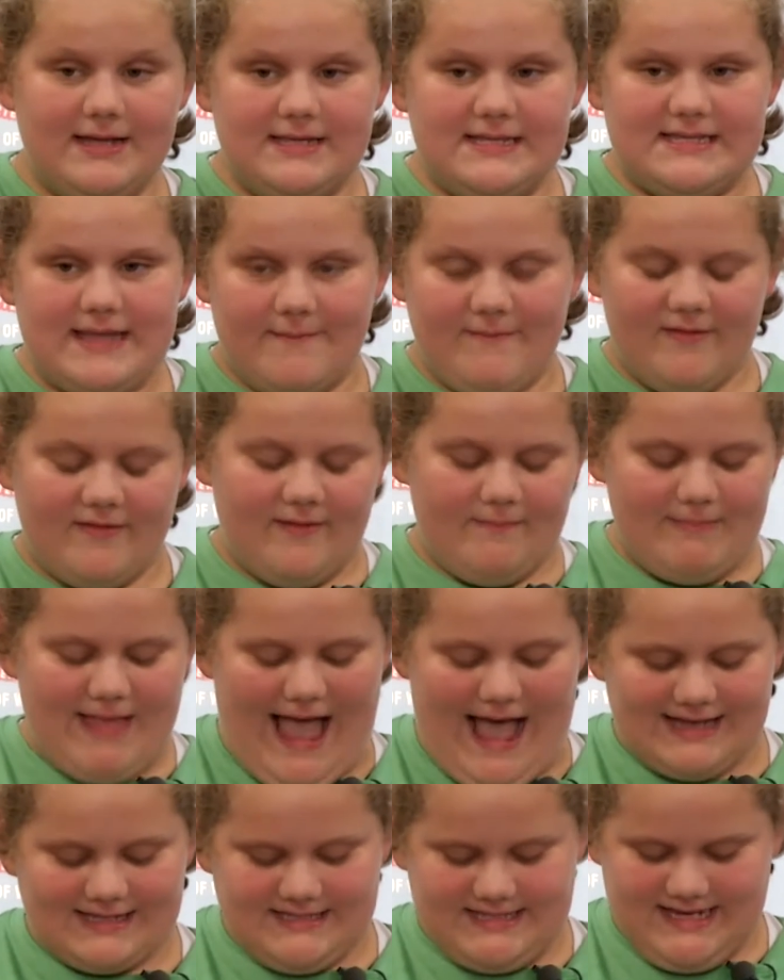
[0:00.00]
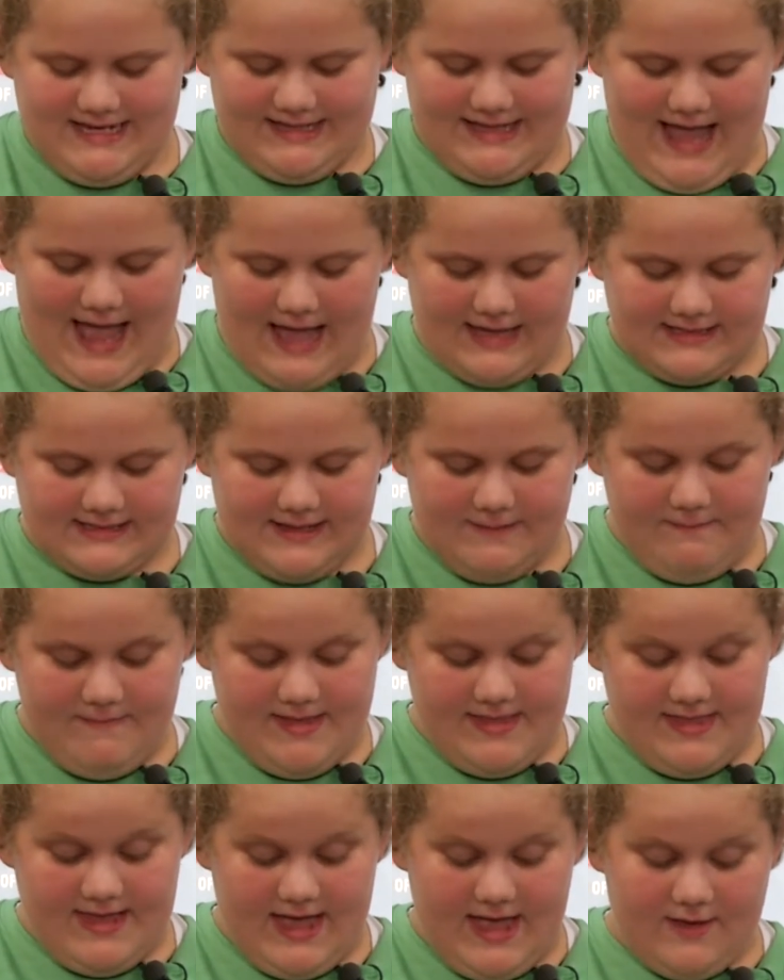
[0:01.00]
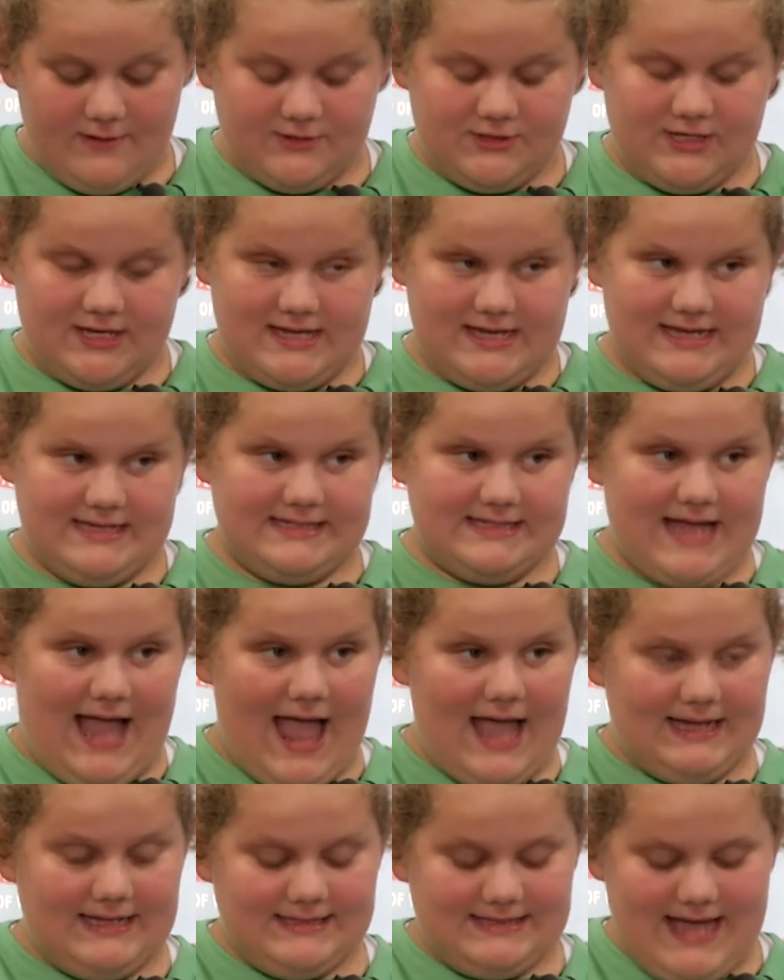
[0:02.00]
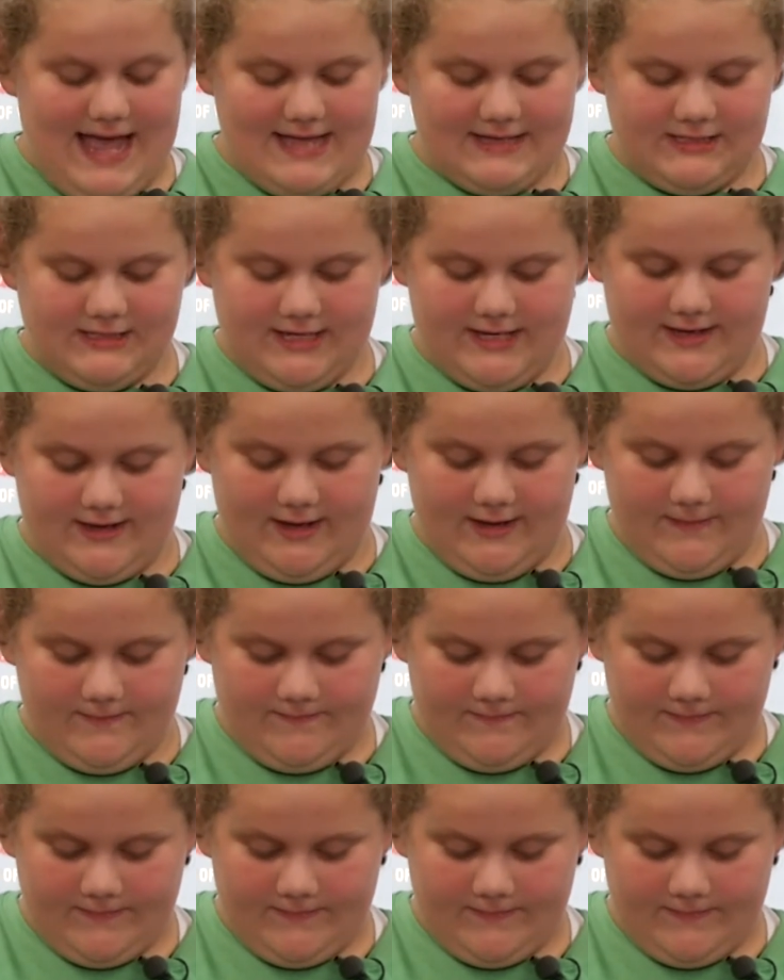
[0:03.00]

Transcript: Some of the plastic that ends up in the ocean is not intentional.